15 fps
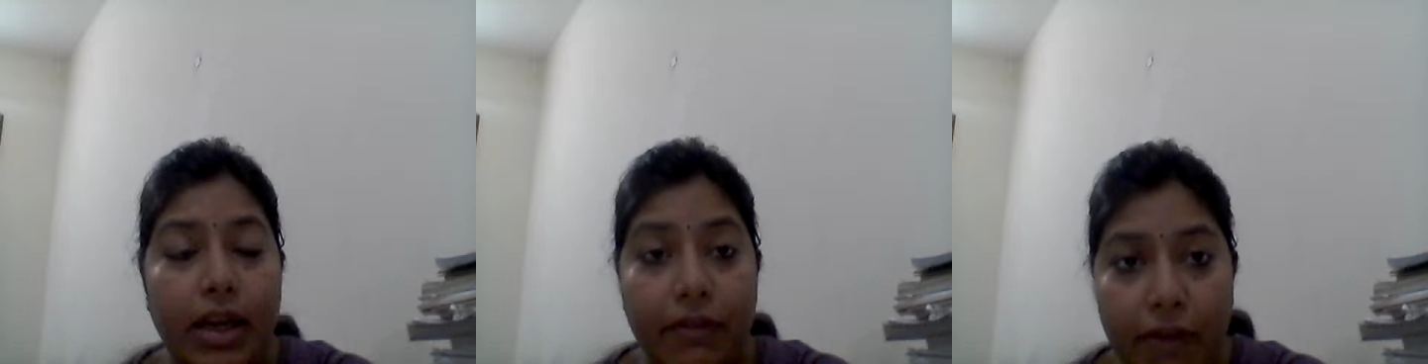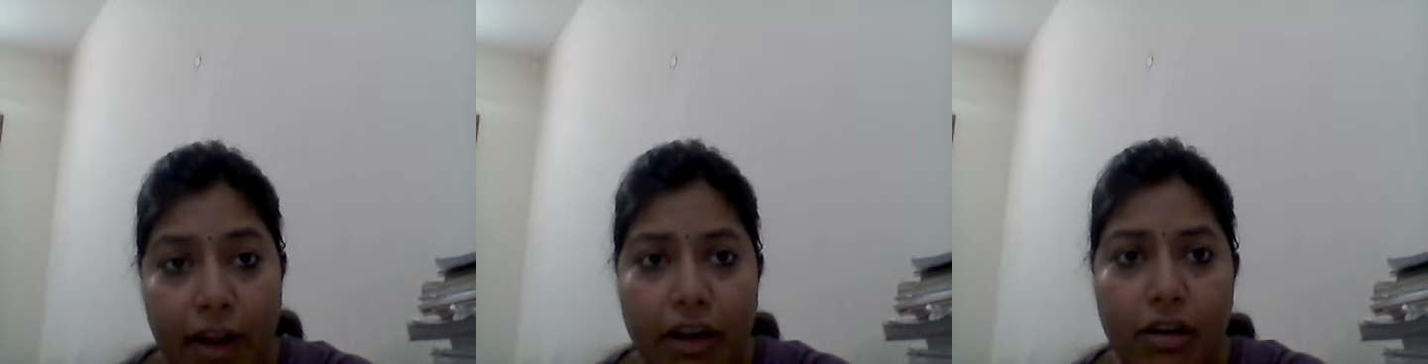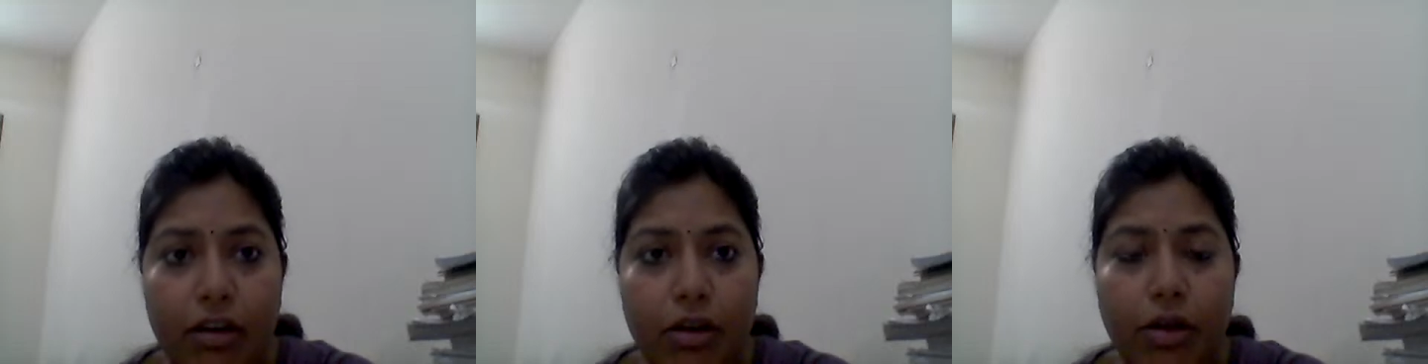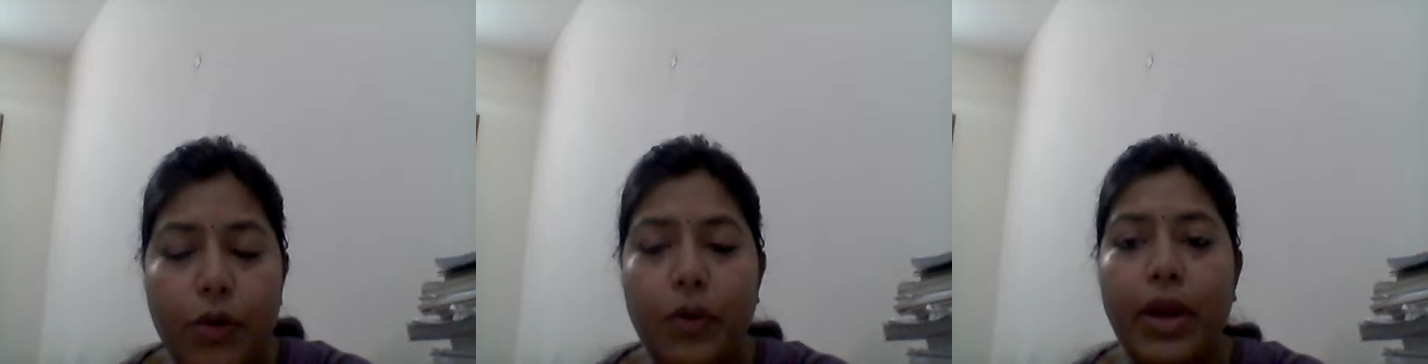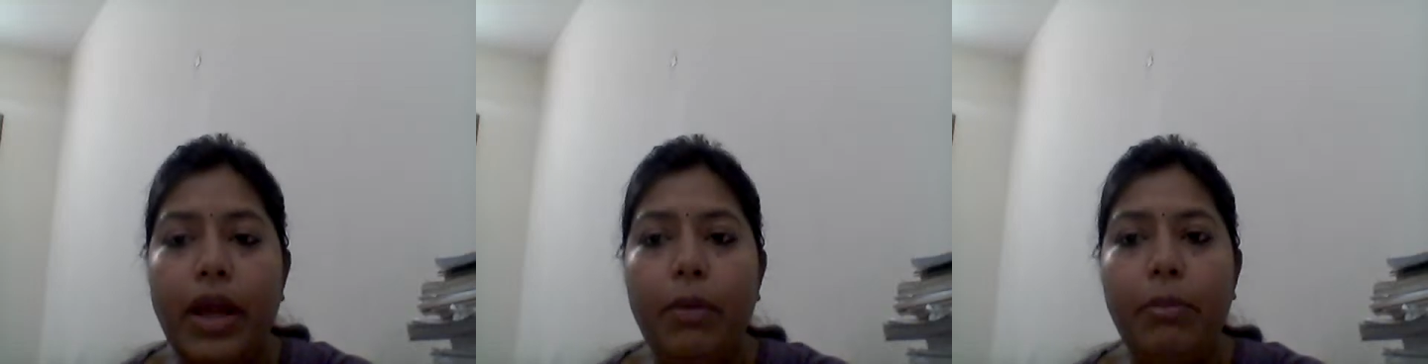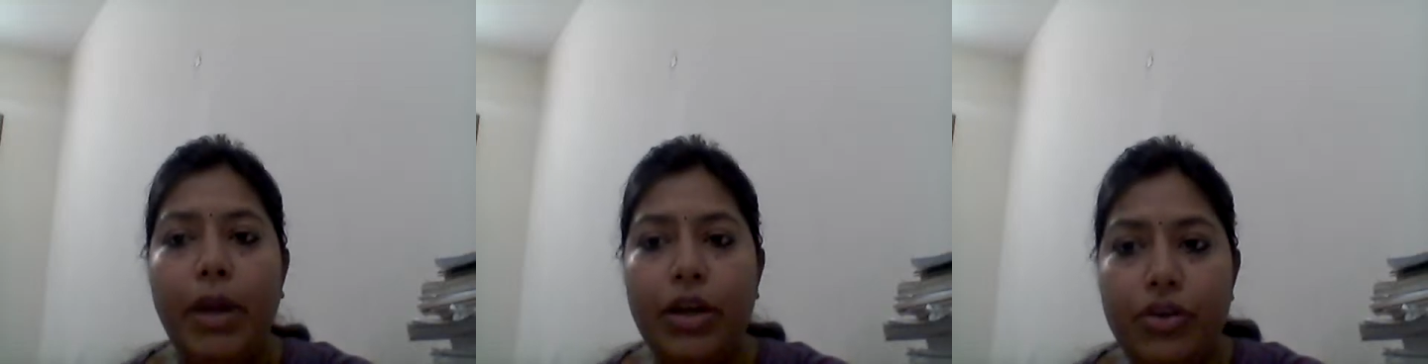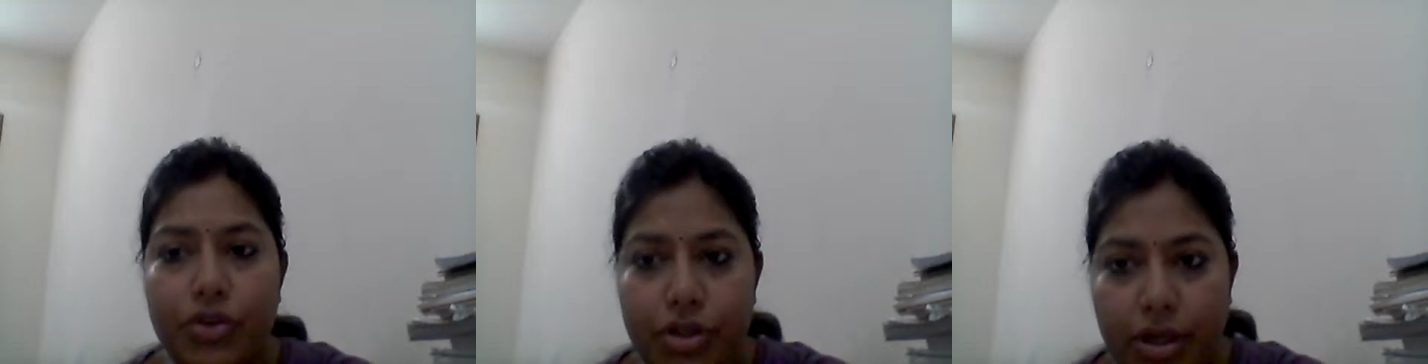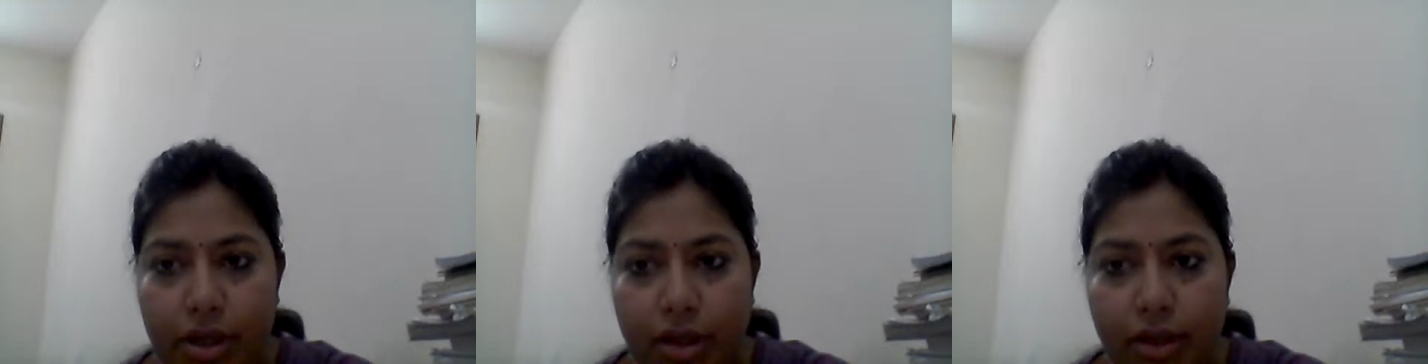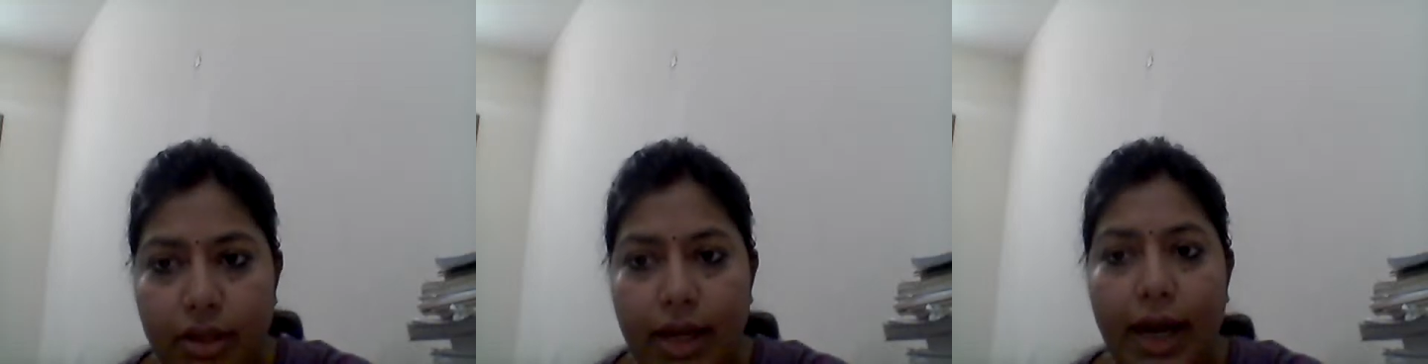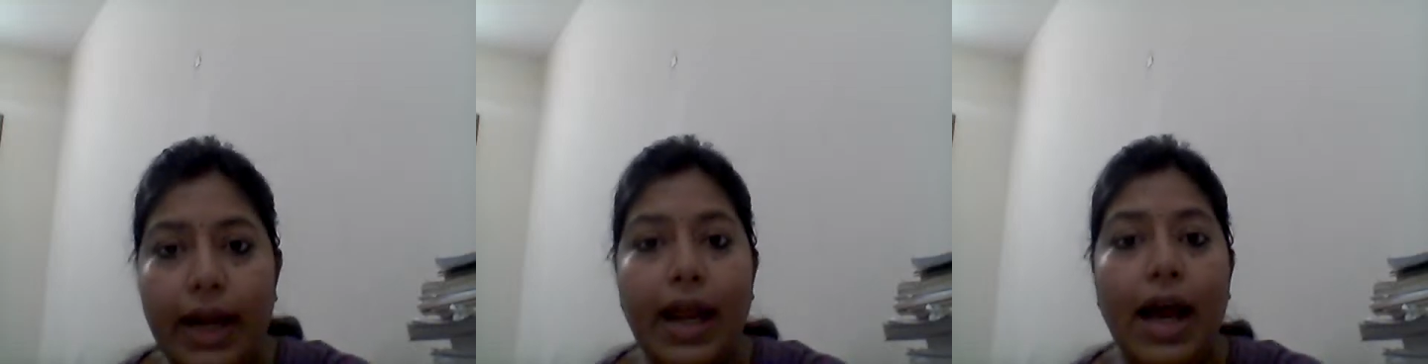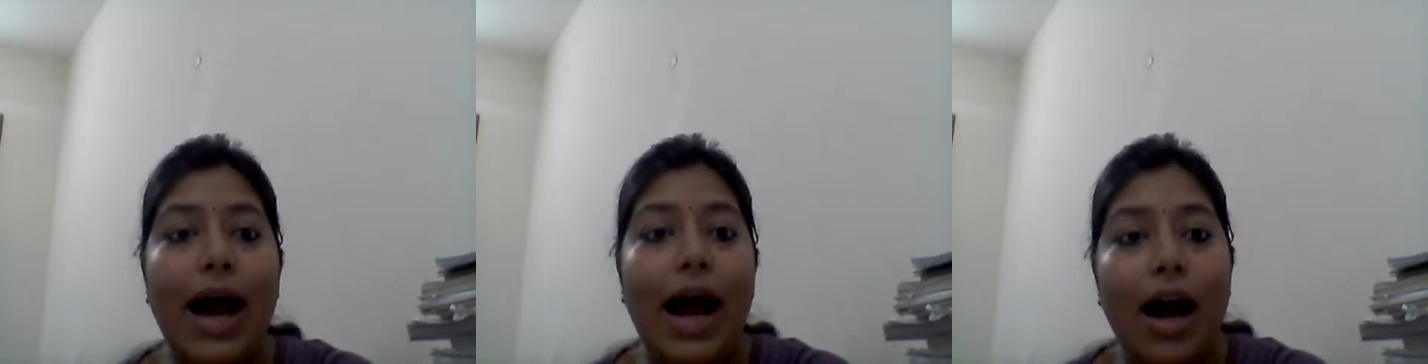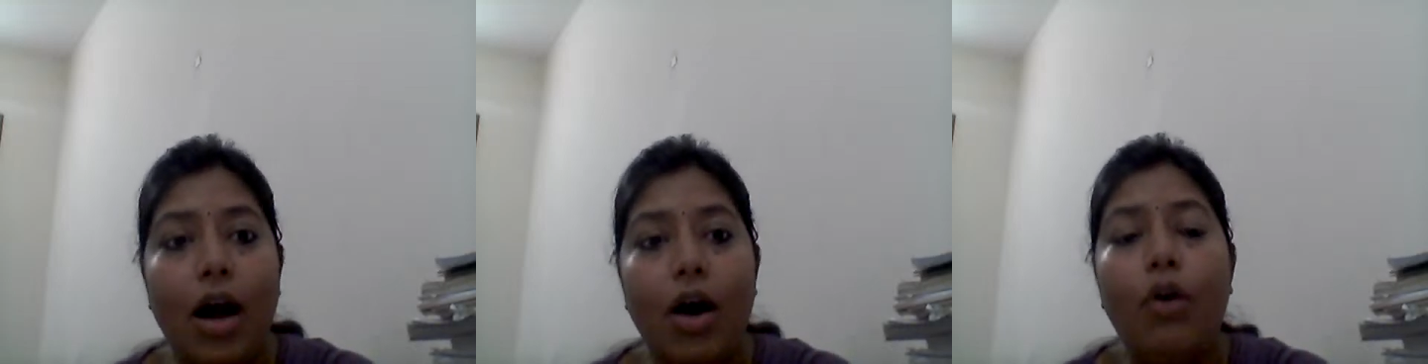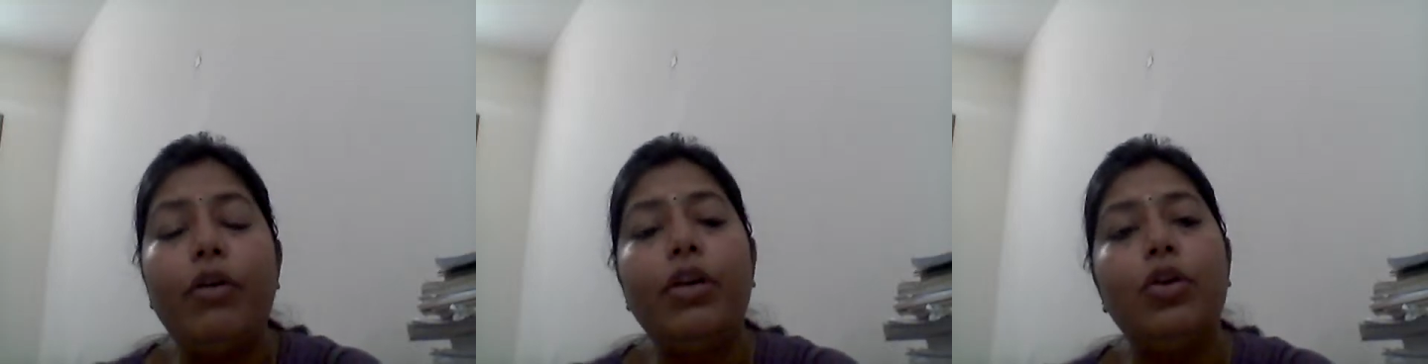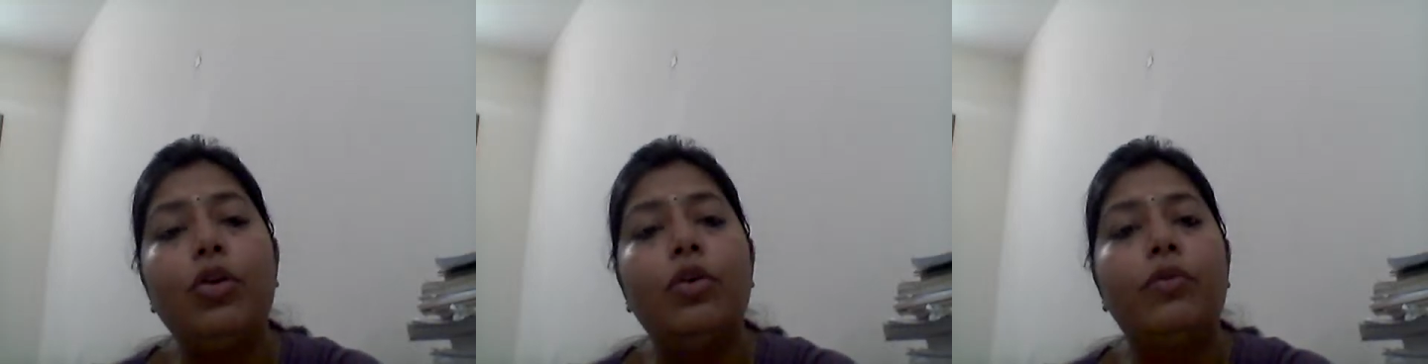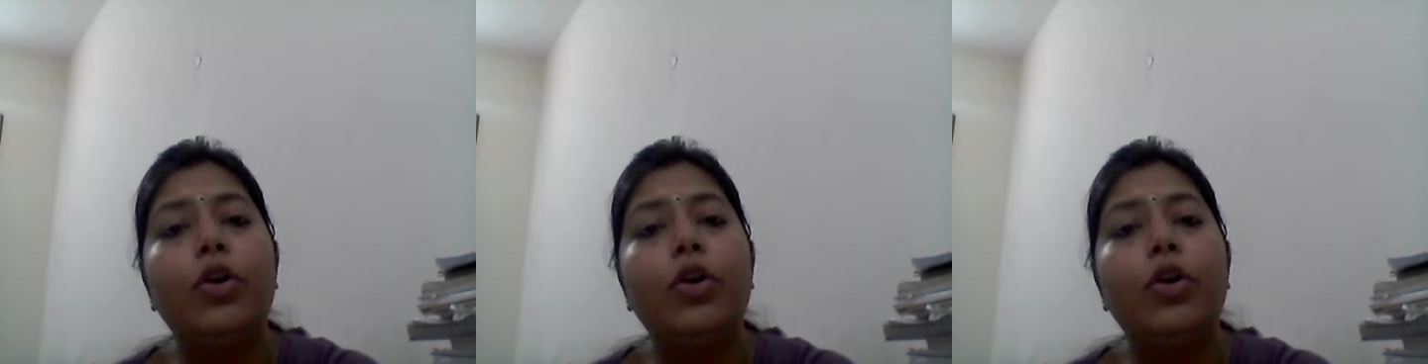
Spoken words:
Even you can mention that how you